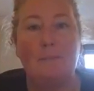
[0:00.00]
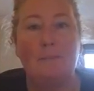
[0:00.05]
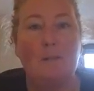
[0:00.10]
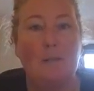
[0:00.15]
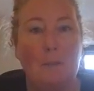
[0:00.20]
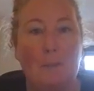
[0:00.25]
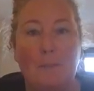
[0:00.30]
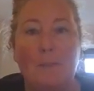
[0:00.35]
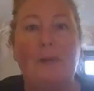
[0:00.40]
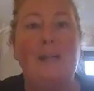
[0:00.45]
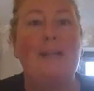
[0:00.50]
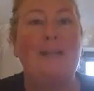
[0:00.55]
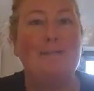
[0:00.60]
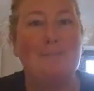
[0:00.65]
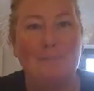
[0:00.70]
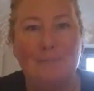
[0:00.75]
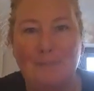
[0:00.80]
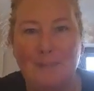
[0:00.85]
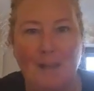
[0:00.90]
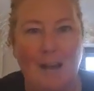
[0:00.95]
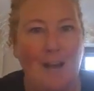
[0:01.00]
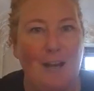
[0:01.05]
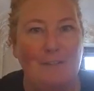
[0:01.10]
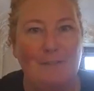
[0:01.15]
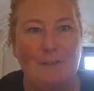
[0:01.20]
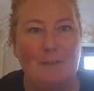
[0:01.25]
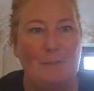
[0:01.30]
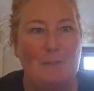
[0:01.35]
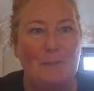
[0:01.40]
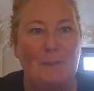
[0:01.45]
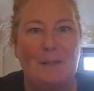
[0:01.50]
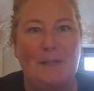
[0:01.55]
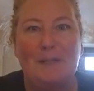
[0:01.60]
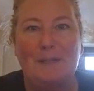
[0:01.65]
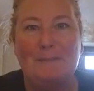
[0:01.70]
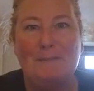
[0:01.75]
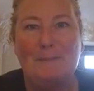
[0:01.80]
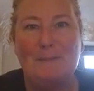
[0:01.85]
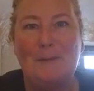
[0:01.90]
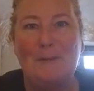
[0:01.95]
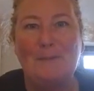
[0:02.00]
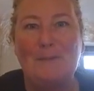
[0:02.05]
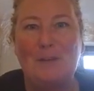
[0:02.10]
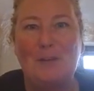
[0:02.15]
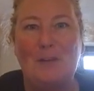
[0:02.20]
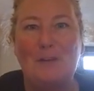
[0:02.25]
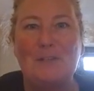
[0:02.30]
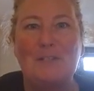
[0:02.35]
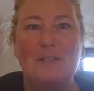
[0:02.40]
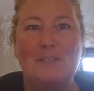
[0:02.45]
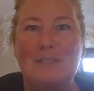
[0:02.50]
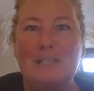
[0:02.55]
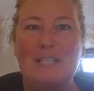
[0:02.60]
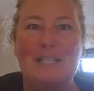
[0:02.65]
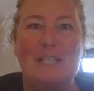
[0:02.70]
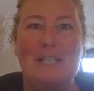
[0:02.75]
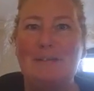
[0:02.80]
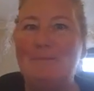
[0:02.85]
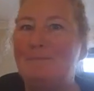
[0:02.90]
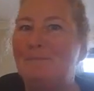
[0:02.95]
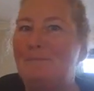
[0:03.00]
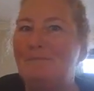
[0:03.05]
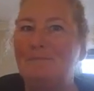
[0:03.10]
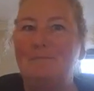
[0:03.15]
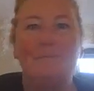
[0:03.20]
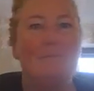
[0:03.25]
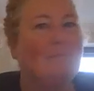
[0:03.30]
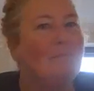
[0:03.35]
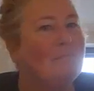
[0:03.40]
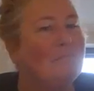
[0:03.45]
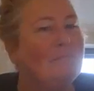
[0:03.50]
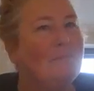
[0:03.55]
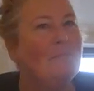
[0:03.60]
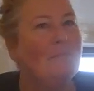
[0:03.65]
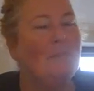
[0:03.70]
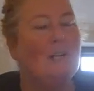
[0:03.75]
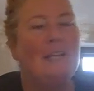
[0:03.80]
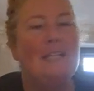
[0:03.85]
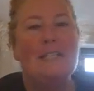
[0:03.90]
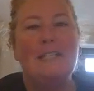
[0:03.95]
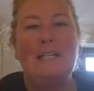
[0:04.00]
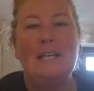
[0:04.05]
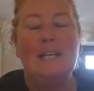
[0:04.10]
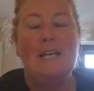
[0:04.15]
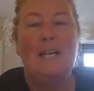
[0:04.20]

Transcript: Capri, the Isle of Capri, off the coast of Italy, right?